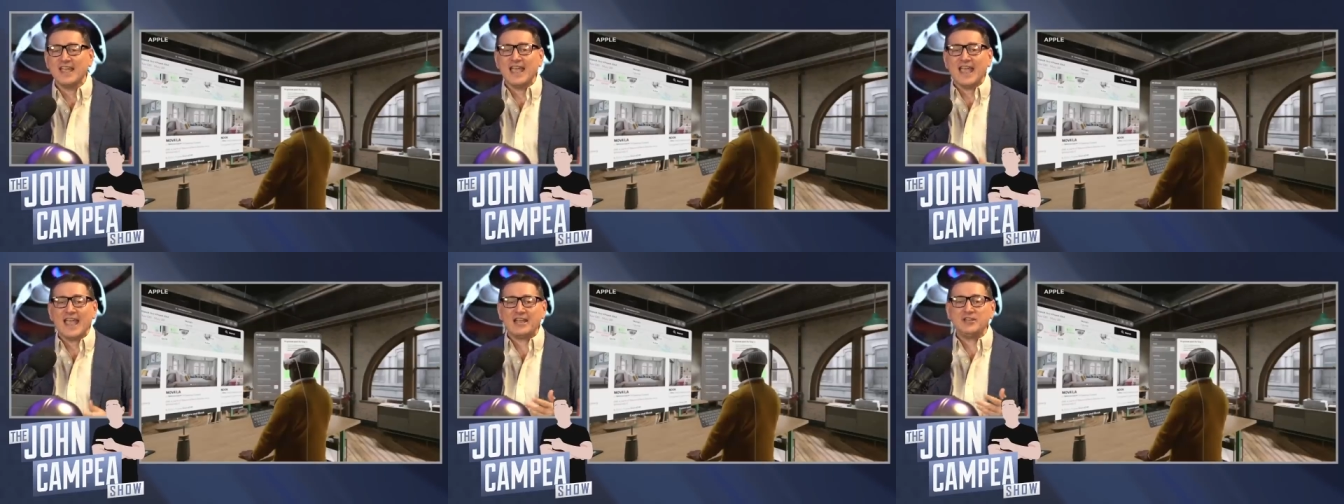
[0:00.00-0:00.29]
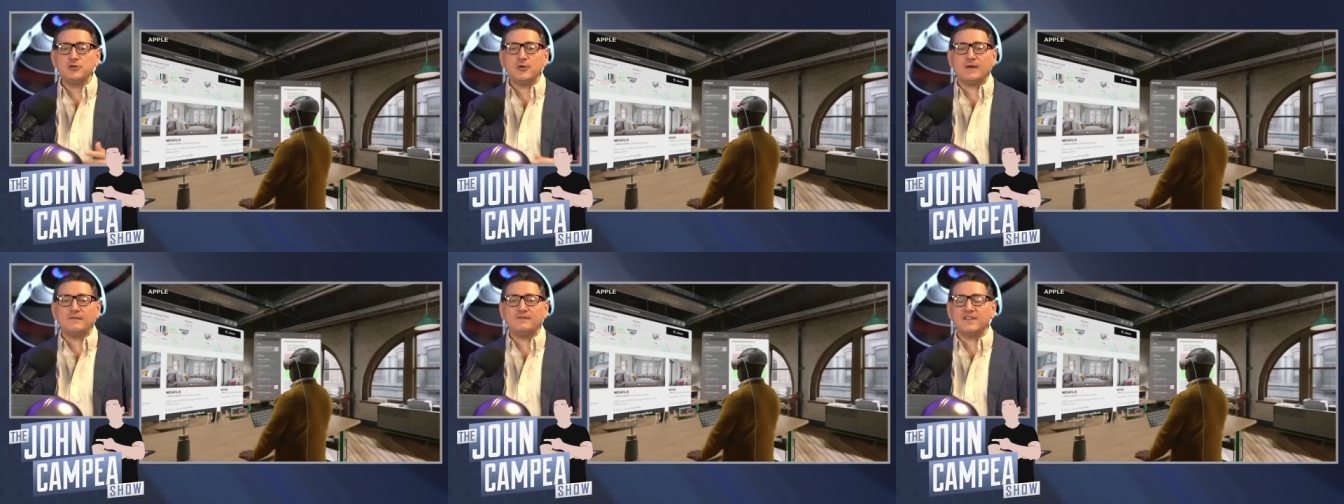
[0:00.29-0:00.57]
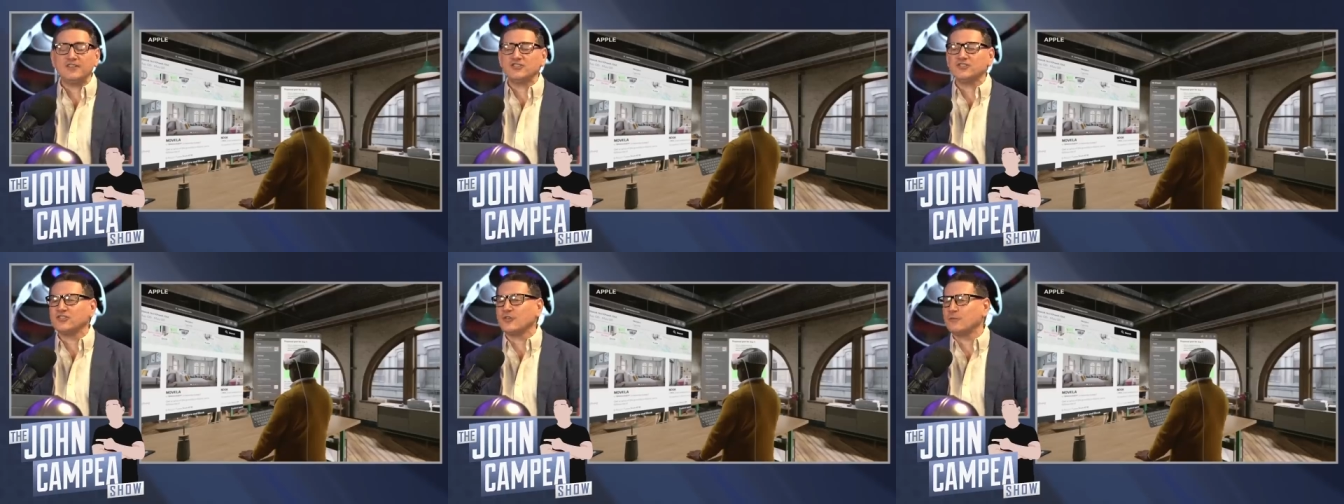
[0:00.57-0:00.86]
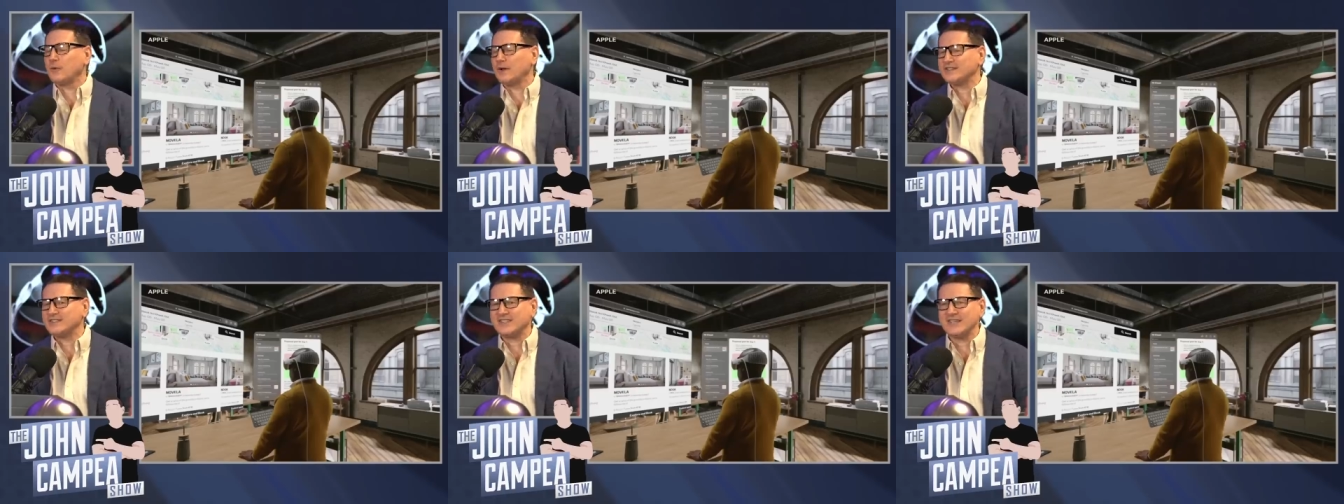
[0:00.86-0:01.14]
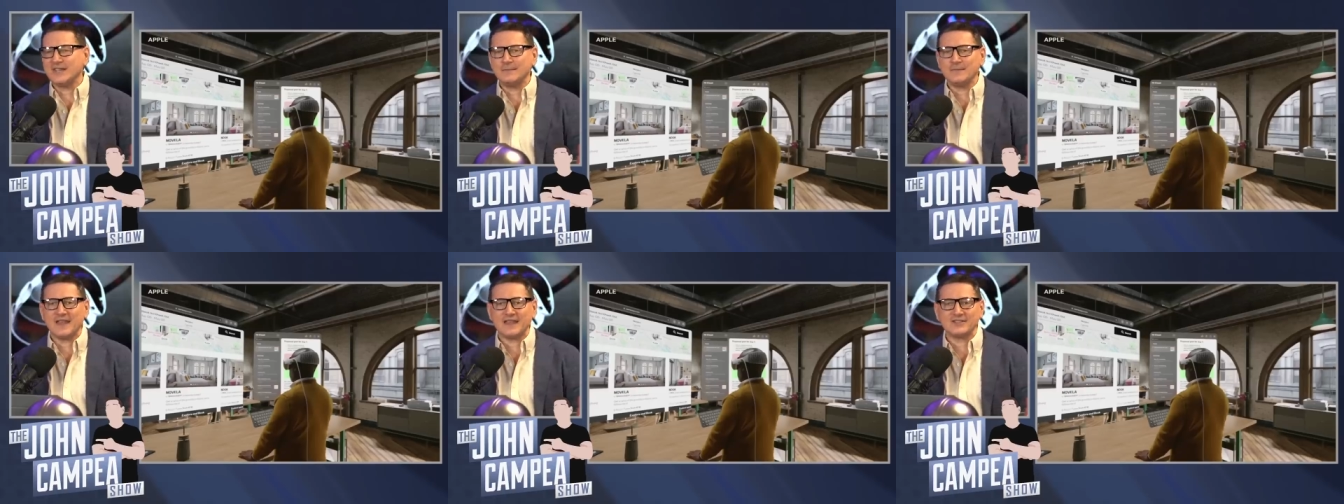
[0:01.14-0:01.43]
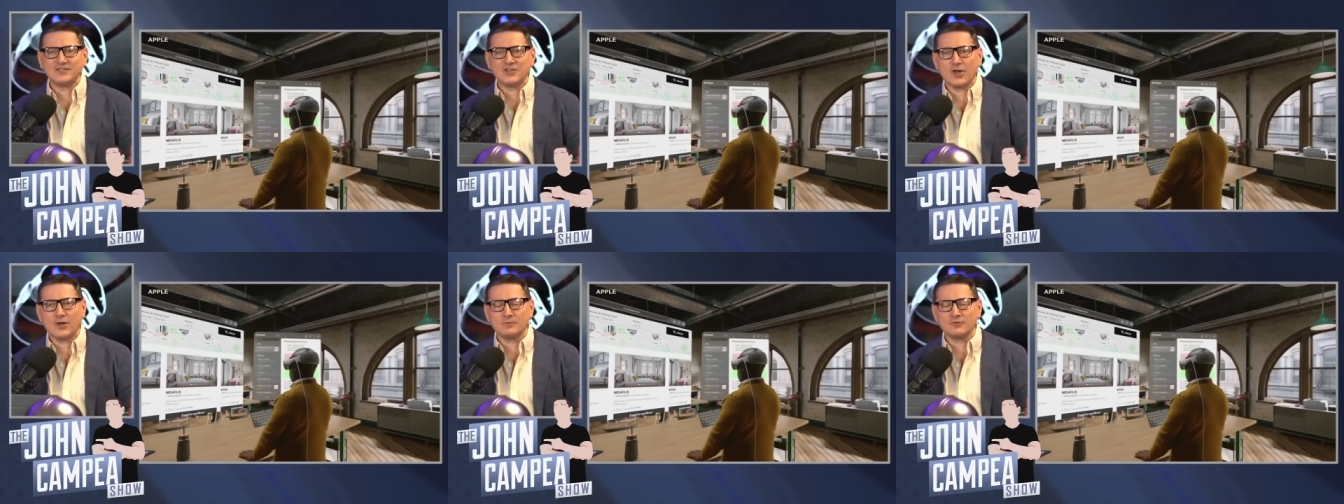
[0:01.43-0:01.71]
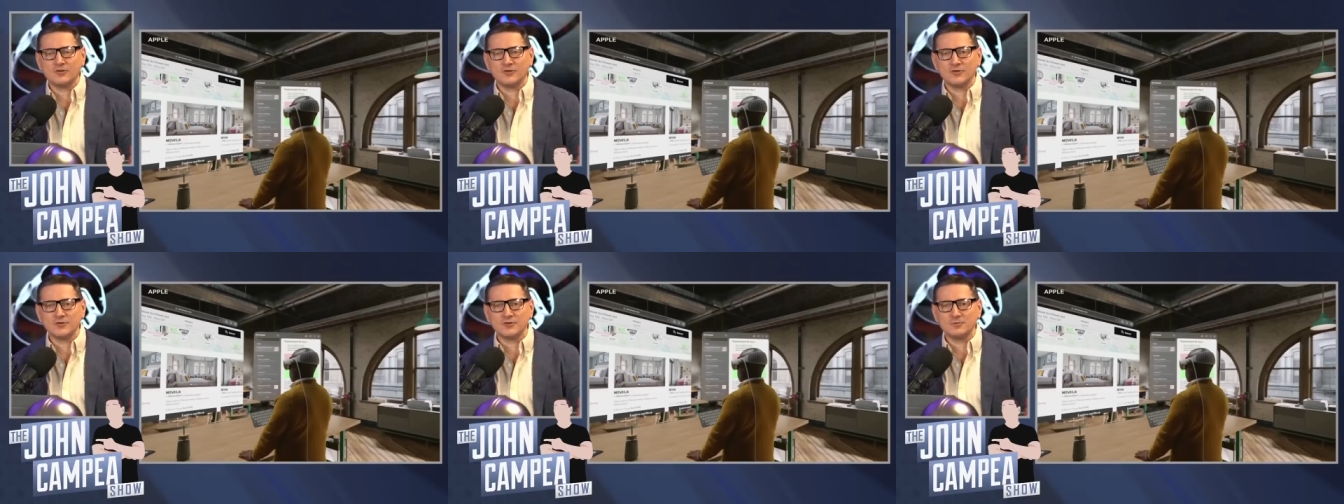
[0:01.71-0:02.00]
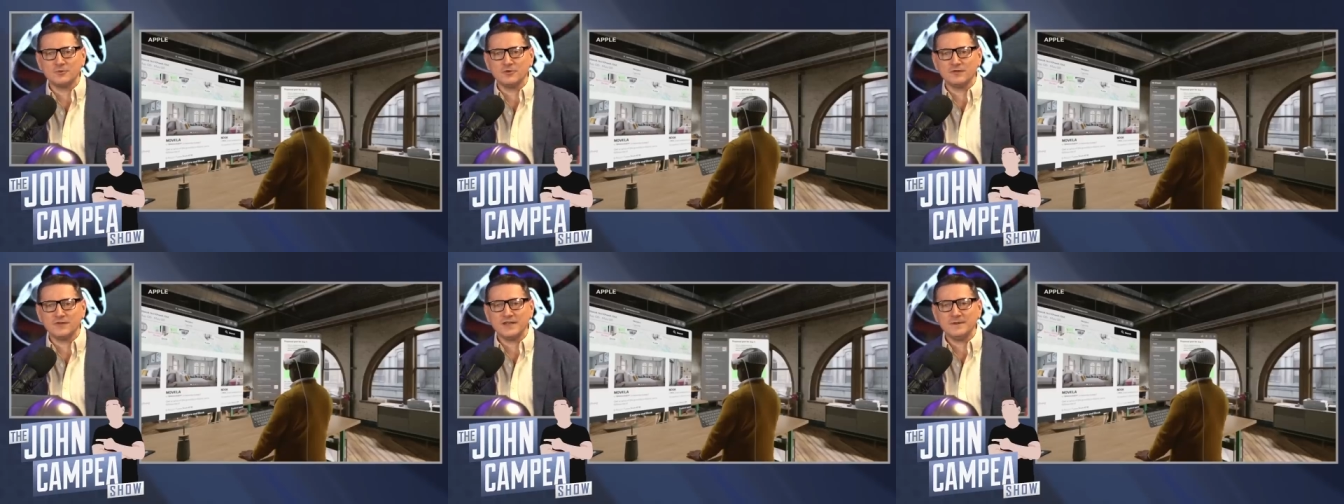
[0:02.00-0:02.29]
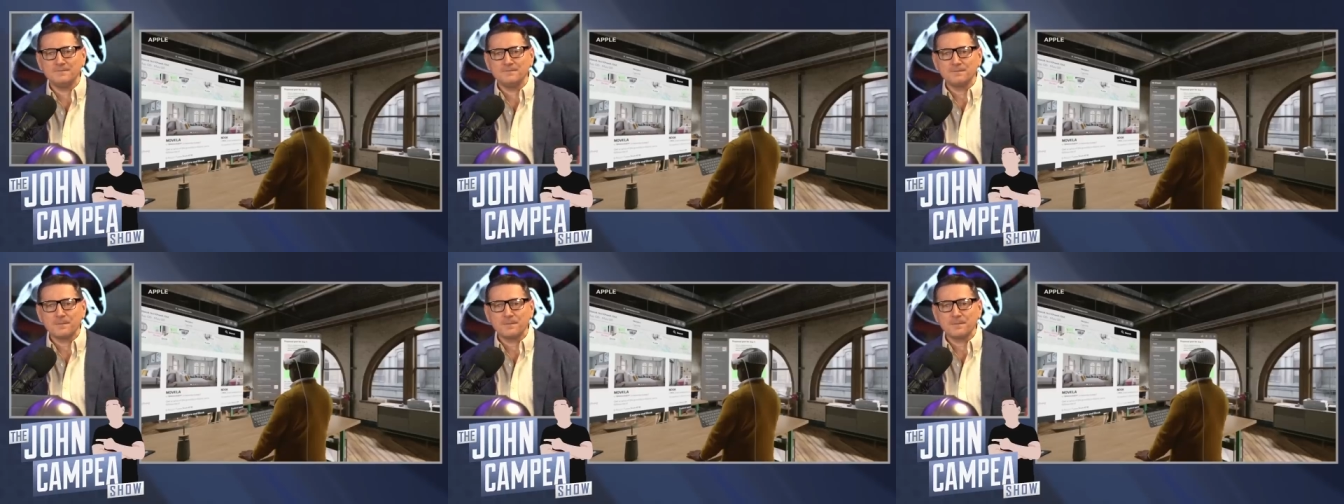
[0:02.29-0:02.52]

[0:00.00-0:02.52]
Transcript: and you have visions of, what's the name of that Tom Cruise movie?